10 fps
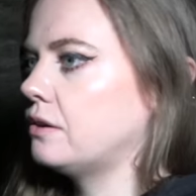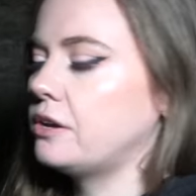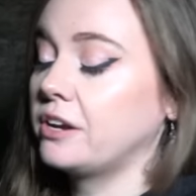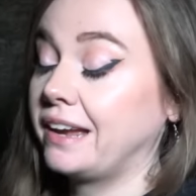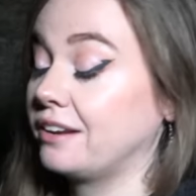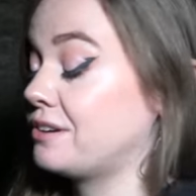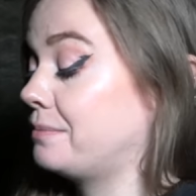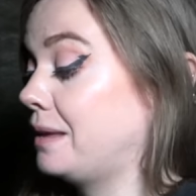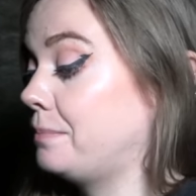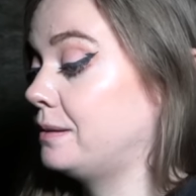Okay, Crypt
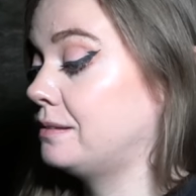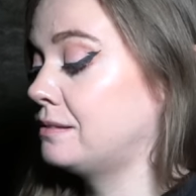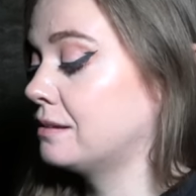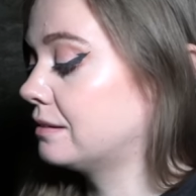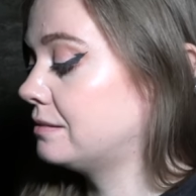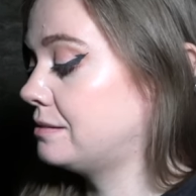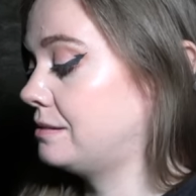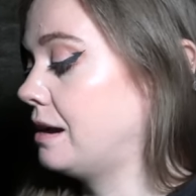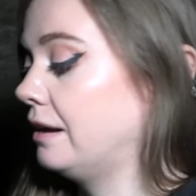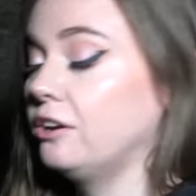Keepers,
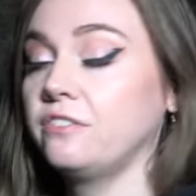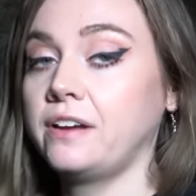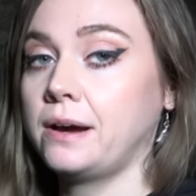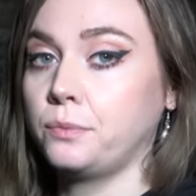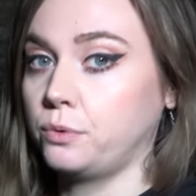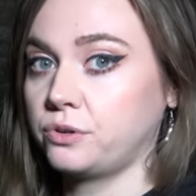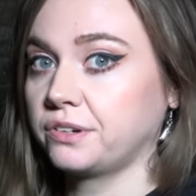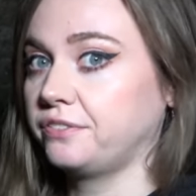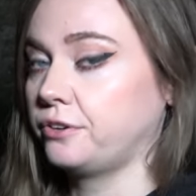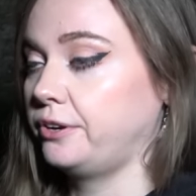starting off our
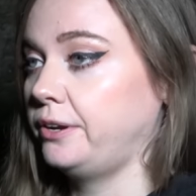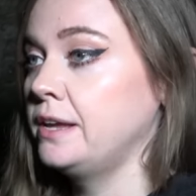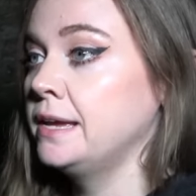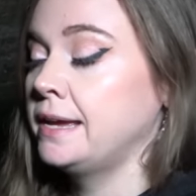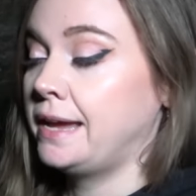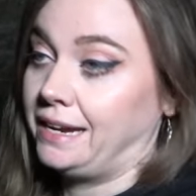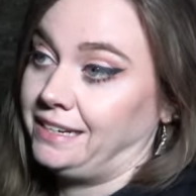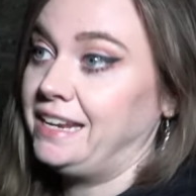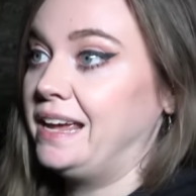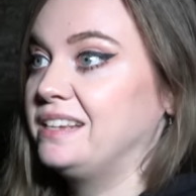walkthrough, and
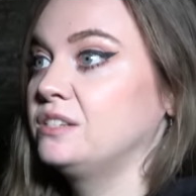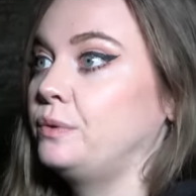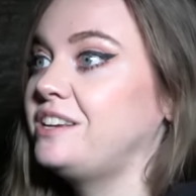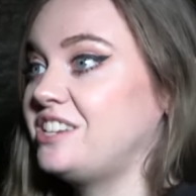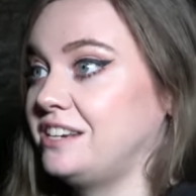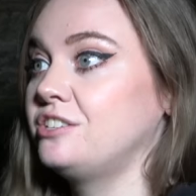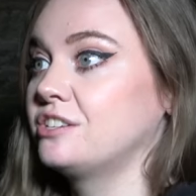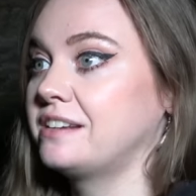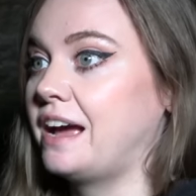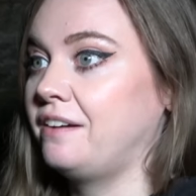yes, we did
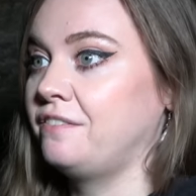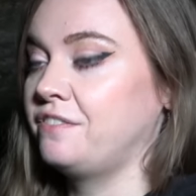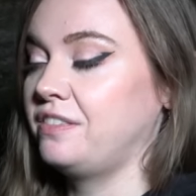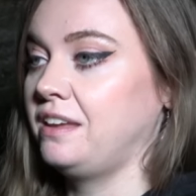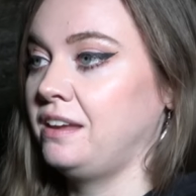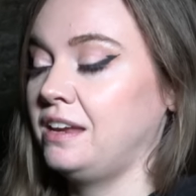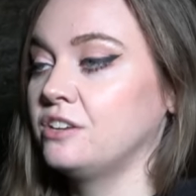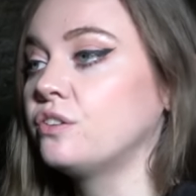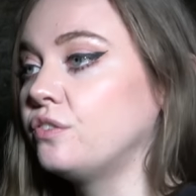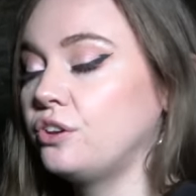just have the
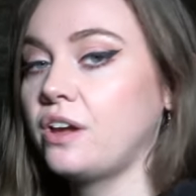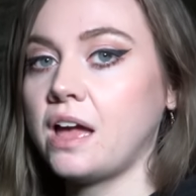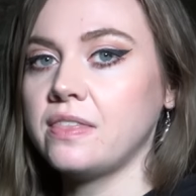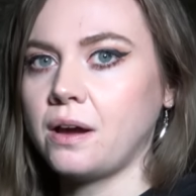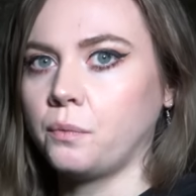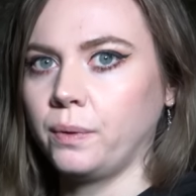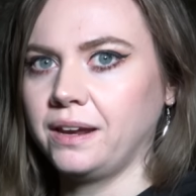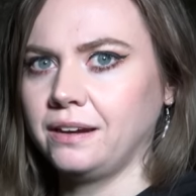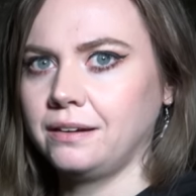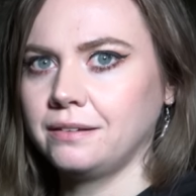interview and that
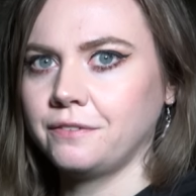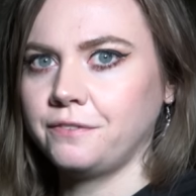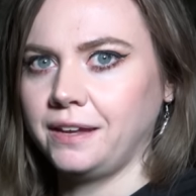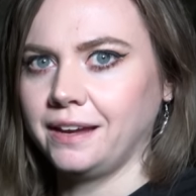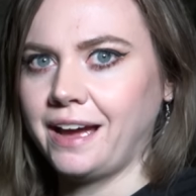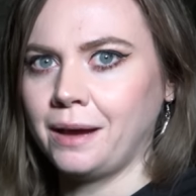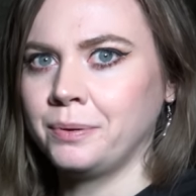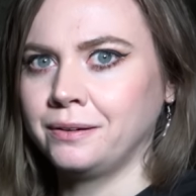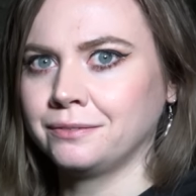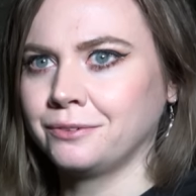weird thing
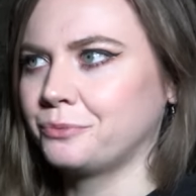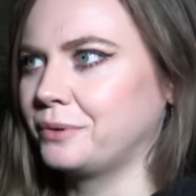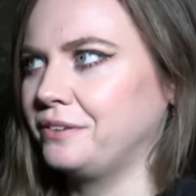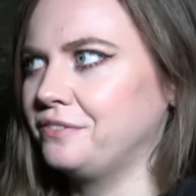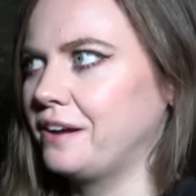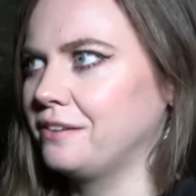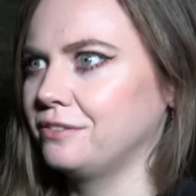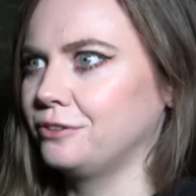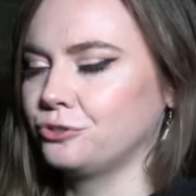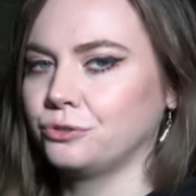happen with
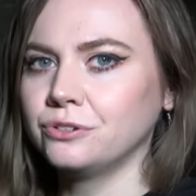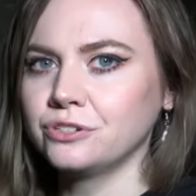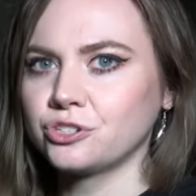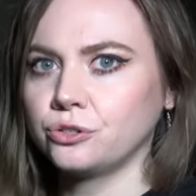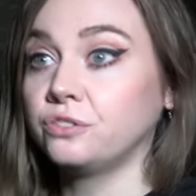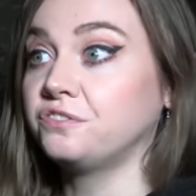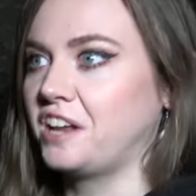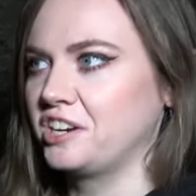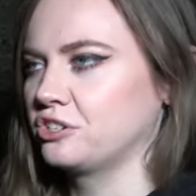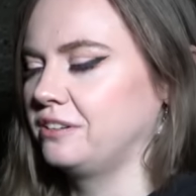the torch, or
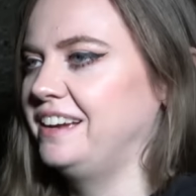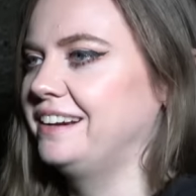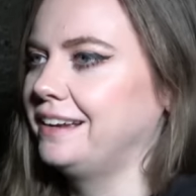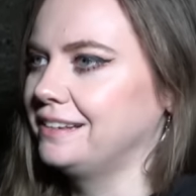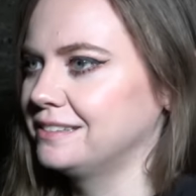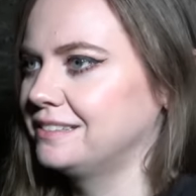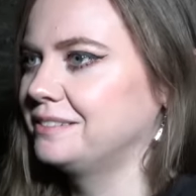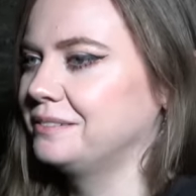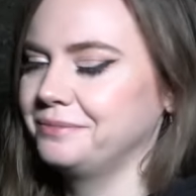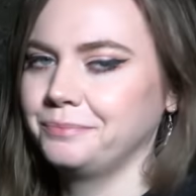flashlight as
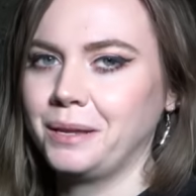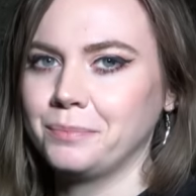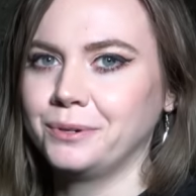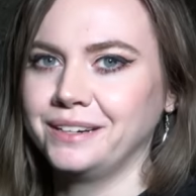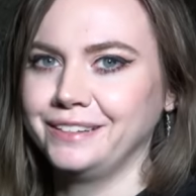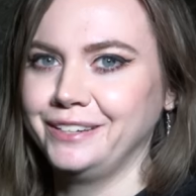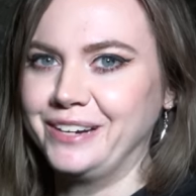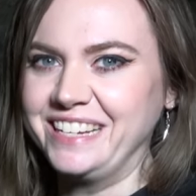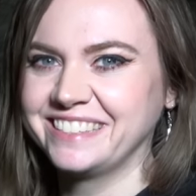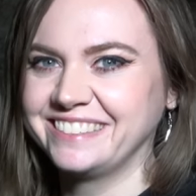people in the U
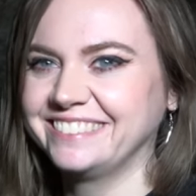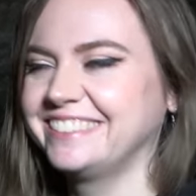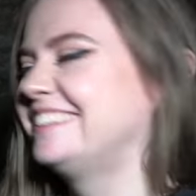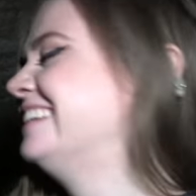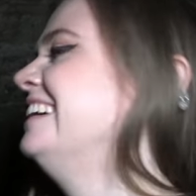S call it.